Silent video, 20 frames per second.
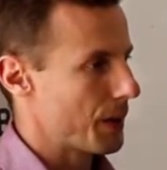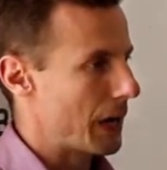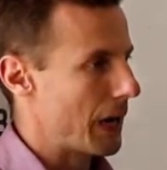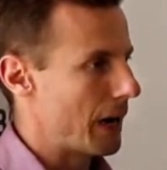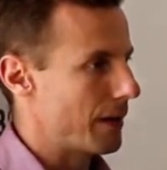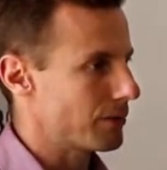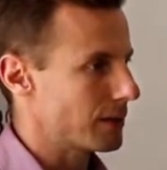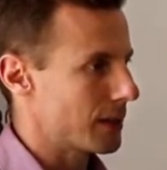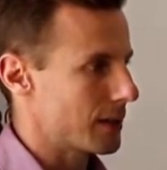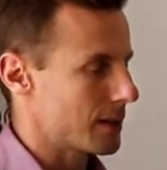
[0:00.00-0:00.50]

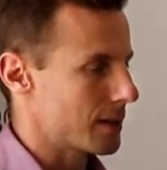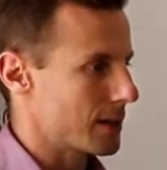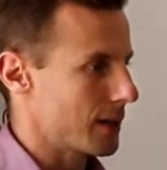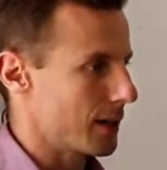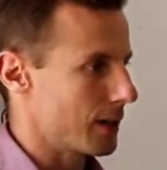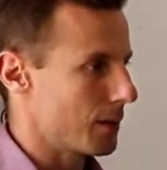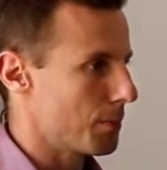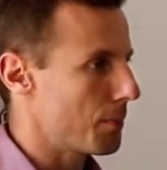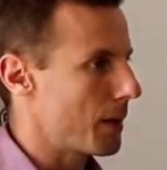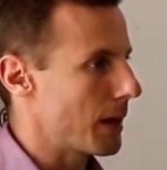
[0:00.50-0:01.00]
left-hand
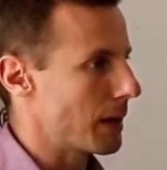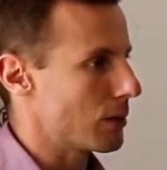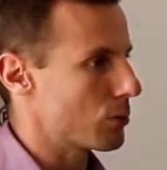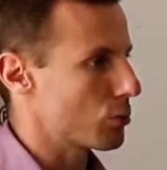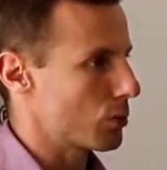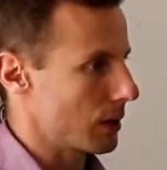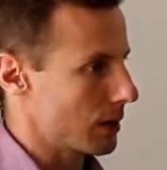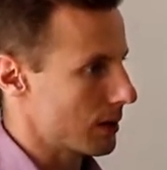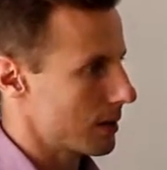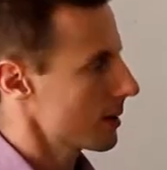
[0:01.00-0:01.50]
side
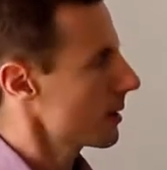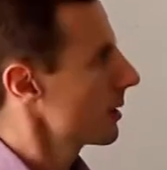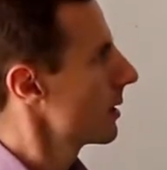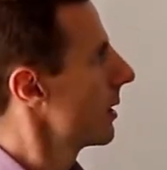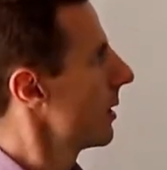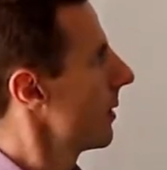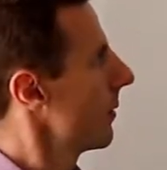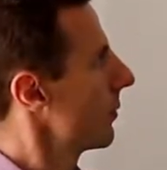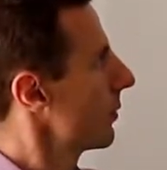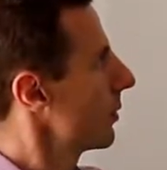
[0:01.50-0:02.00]
matrix
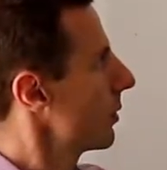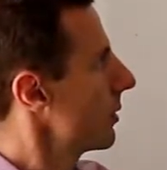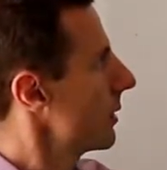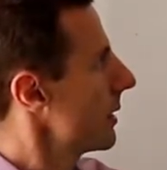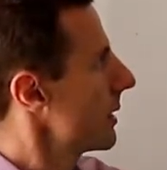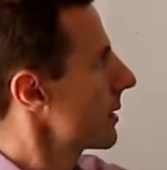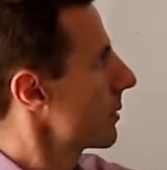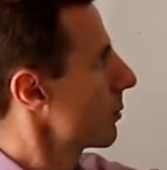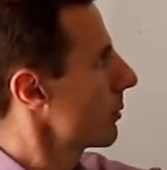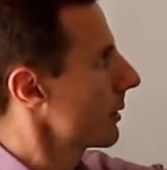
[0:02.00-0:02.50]
to
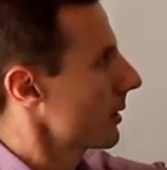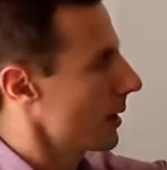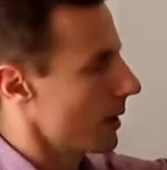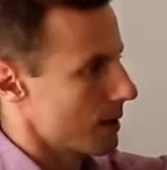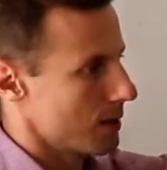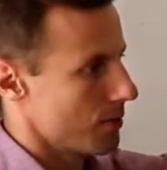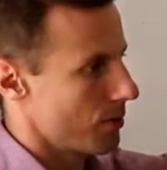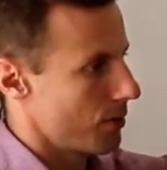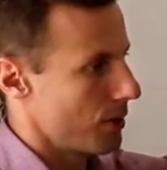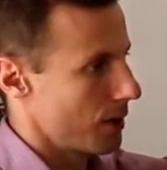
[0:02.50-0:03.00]

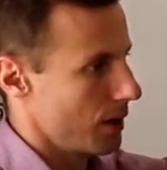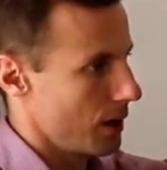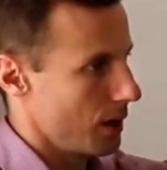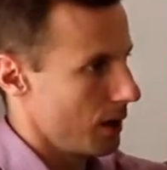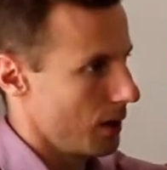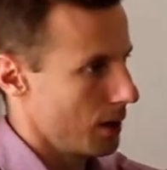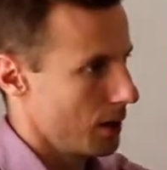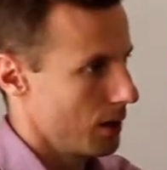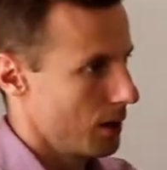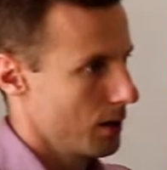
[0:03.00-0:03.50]
discretize
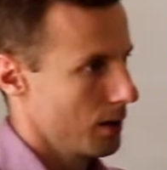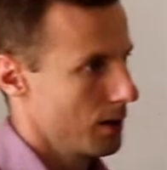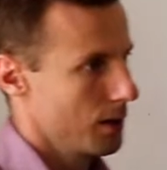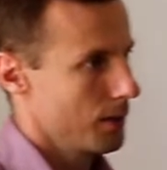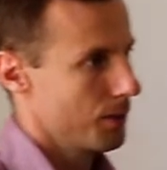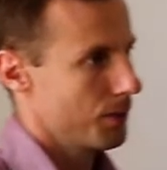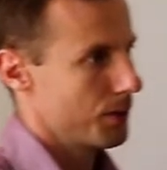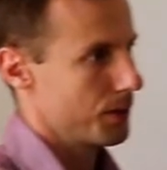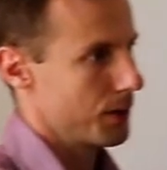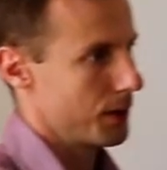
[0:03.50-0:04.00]
the
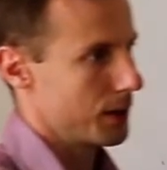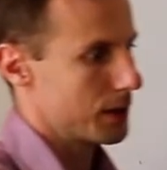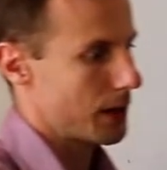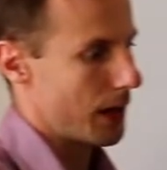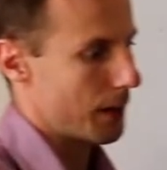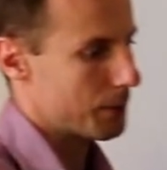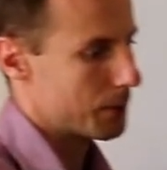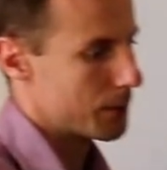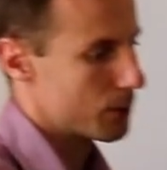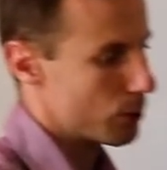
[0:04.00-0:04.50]
time